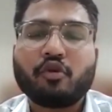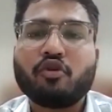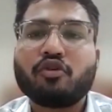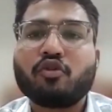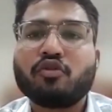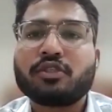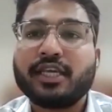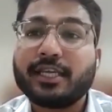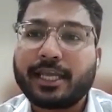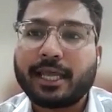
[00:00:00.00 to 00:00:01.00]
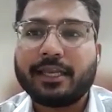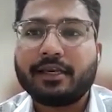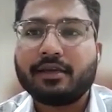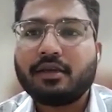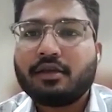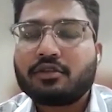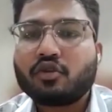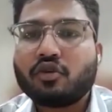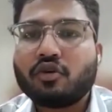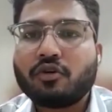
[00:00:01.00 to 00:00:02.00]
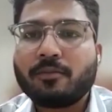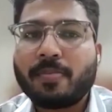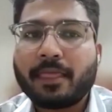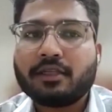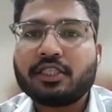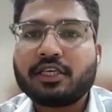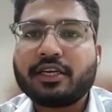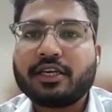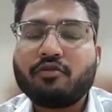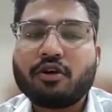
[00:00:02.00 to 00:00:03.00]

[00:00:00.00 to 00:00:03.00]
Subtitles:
prone to skin tanning. So generally,